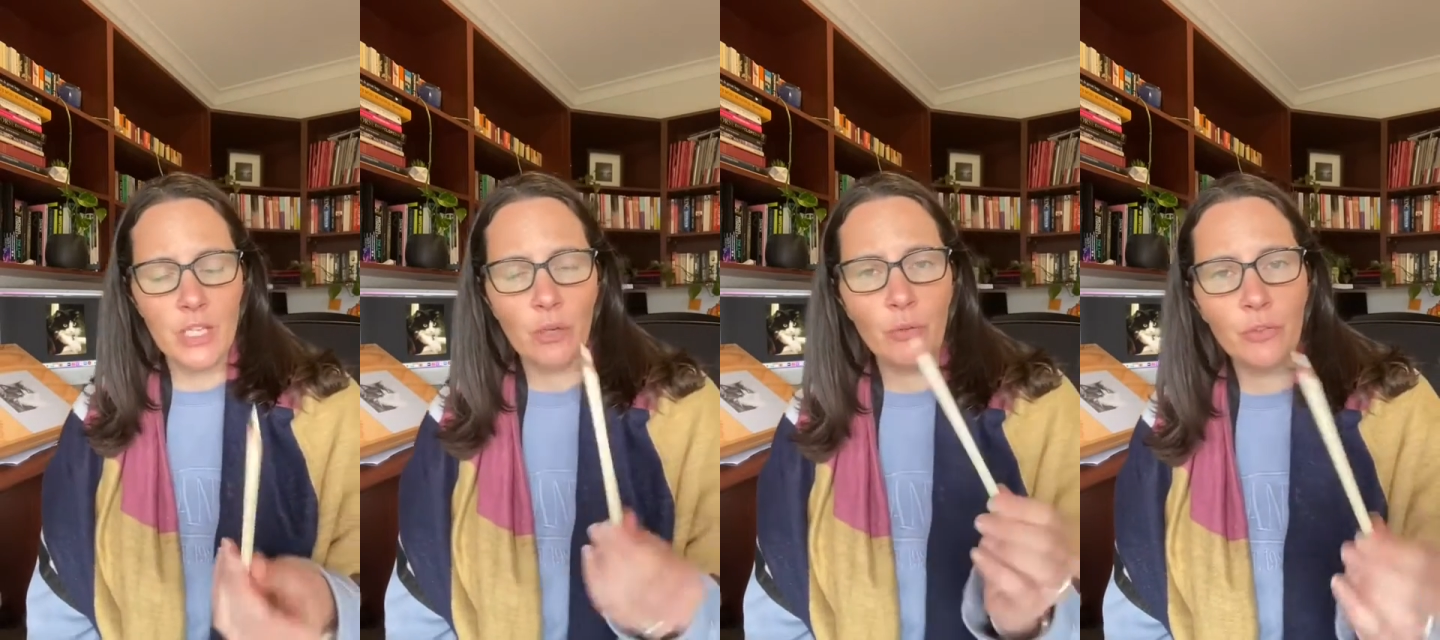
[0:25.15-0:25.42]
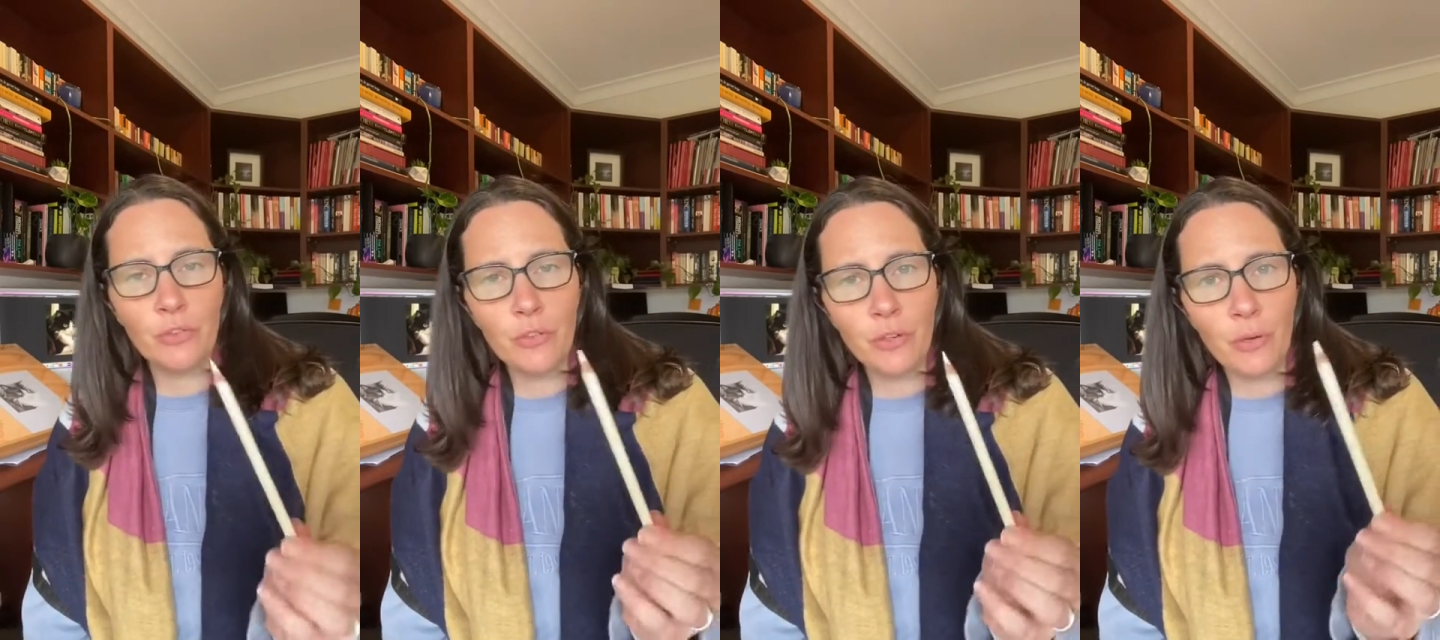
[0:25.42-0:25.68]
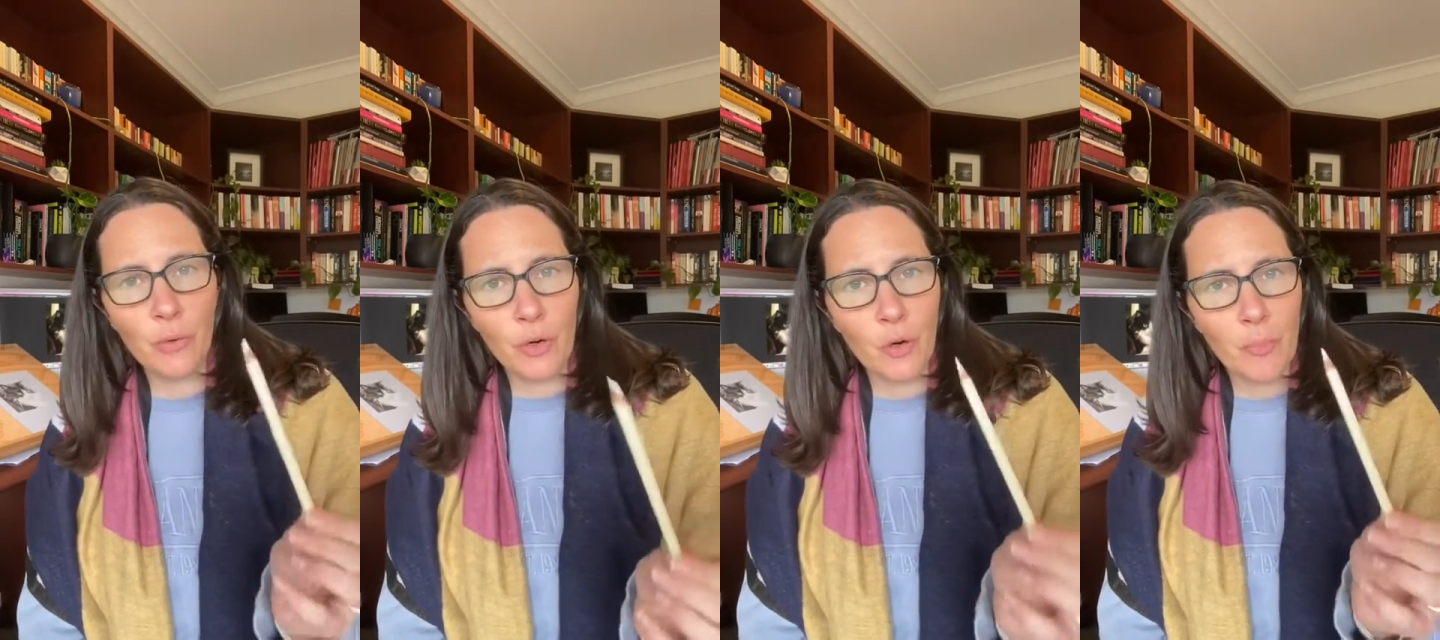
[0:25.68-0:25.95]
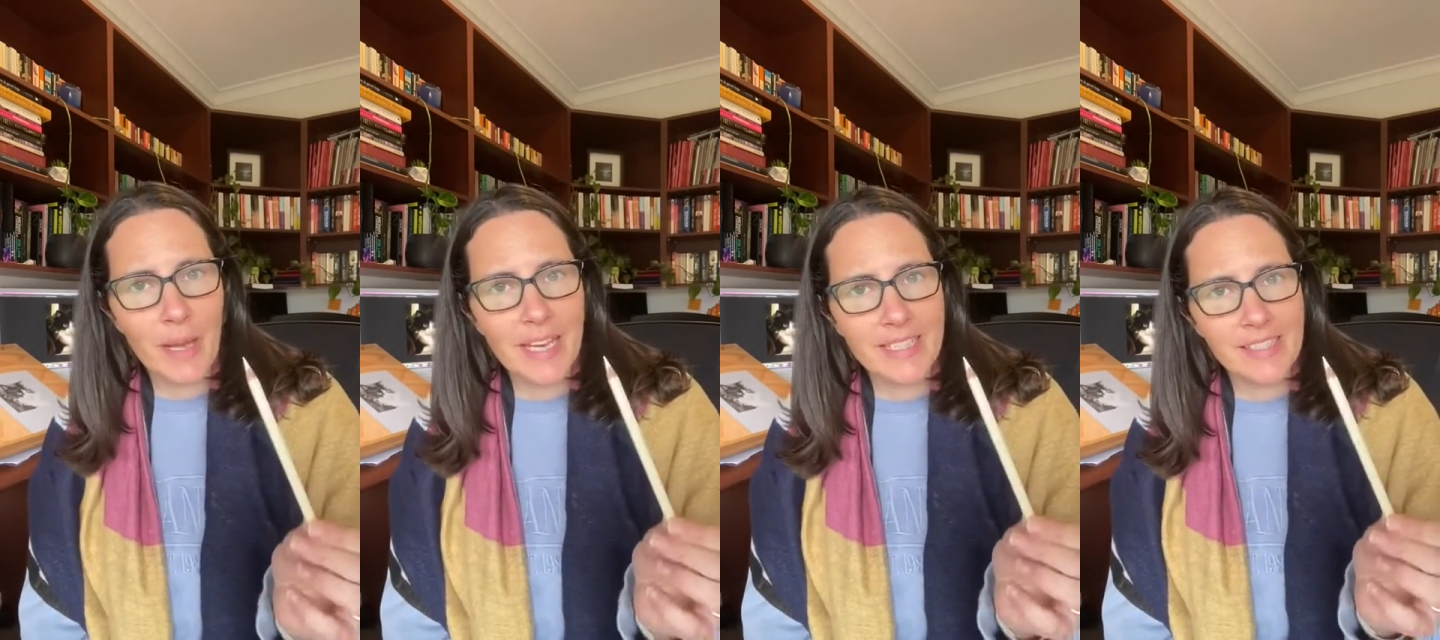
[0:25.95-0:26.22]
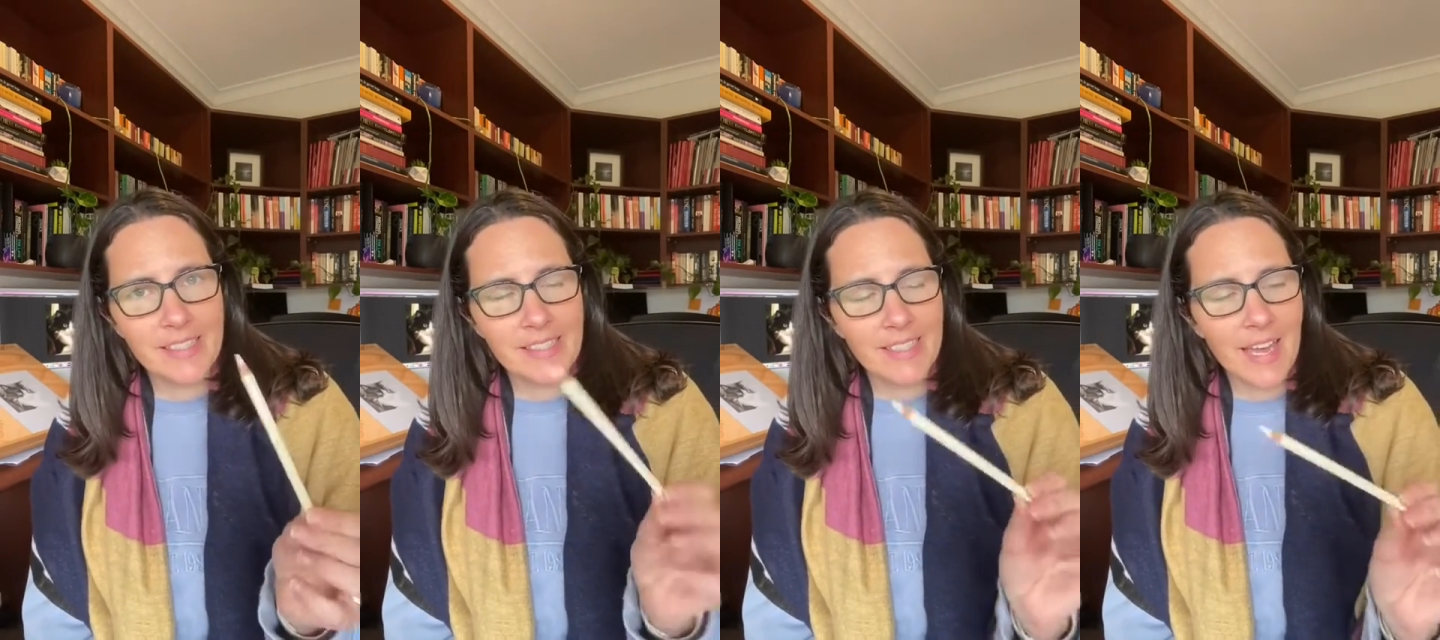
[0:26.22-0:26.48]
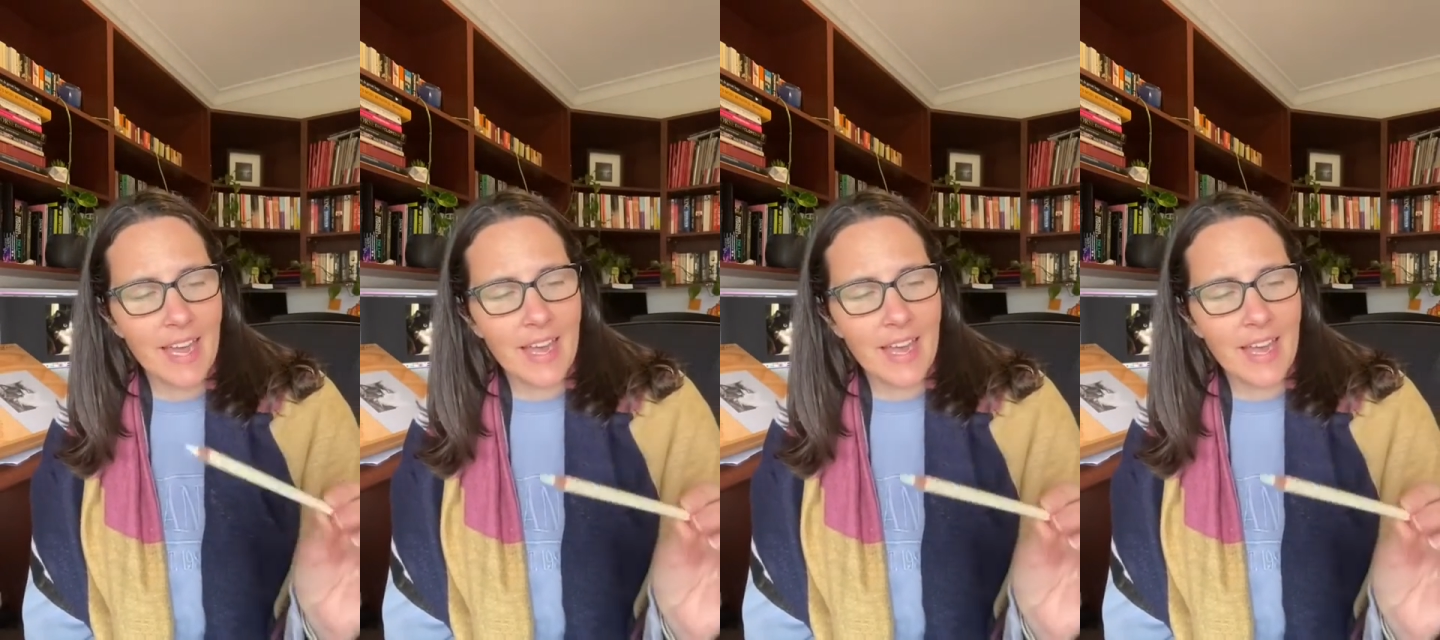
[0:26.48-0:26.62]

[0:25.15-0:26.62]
are also oil-based,